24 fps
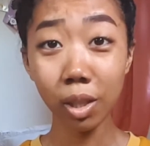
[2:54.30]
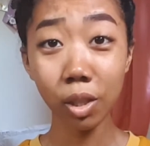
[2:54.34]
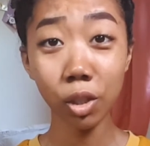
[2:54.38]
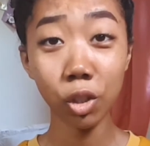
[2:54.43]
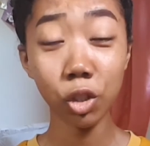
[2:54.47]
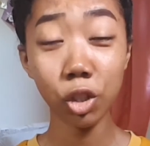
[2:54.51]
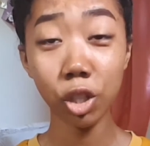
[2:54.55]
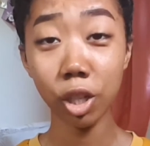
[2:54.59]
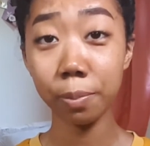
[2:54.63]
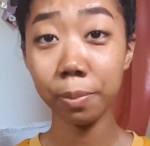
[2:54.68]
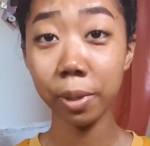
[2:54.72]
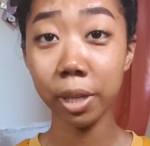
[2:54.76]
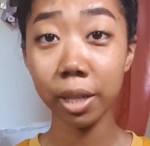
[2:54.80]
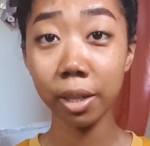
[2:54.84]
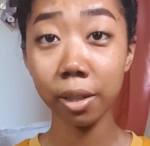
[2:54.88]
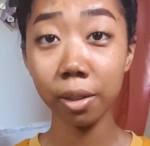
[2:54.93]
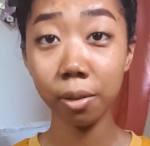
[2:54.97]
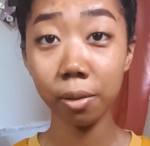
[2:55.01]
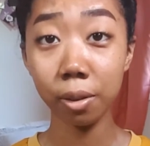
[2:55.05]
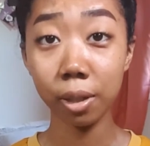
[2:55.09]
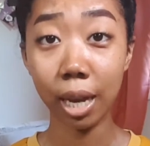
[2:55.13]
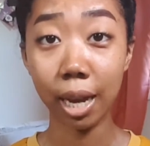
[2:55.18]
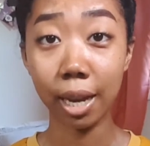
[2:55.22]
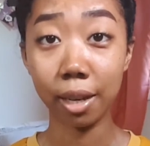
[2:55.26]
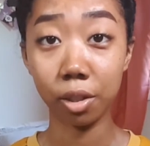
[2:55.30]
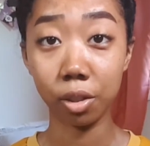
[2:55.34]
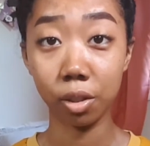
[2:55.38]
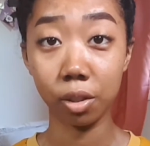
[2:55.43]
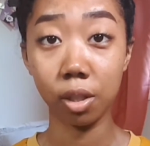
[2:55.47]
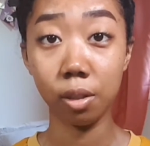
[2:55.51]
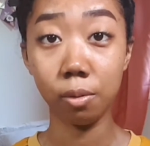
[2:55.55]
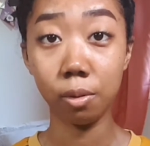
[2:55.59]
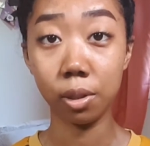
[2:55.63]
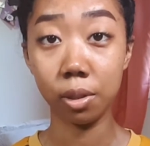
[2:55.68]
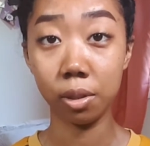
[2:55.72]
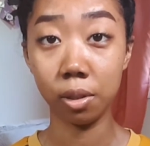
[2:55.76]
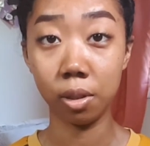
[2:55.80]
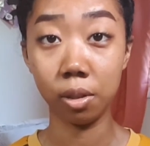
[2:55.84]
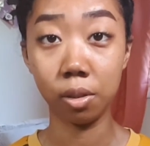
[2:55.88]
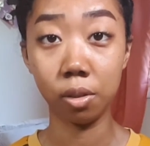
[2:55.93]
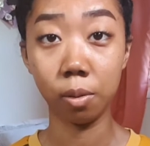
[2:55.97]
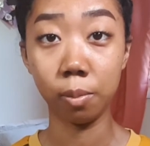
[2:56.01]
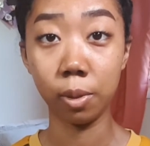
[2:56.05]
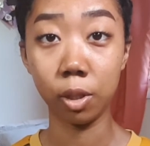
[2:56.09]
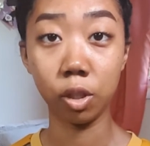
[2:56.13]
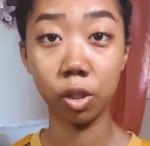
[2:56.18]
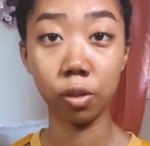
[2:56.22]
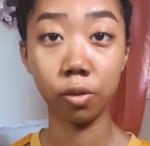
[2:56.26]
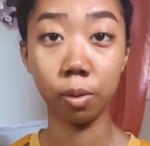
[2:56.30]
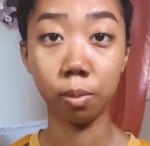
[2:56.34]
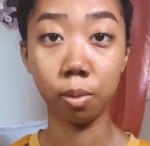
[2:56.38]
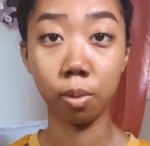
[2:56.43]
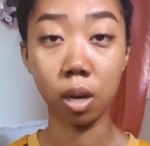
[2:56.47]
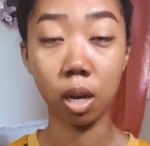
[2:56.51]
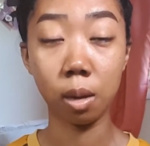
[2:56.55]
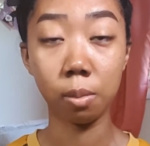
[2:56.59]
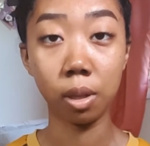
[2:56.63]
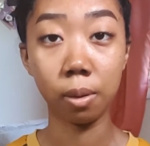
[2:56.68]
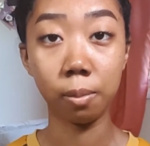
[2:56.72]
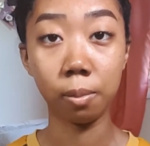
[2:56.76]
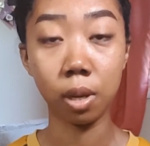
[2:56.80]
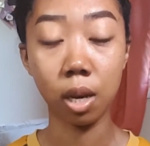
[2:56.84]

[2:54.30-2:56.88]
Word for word: shipping actually wasn't so much of a problem.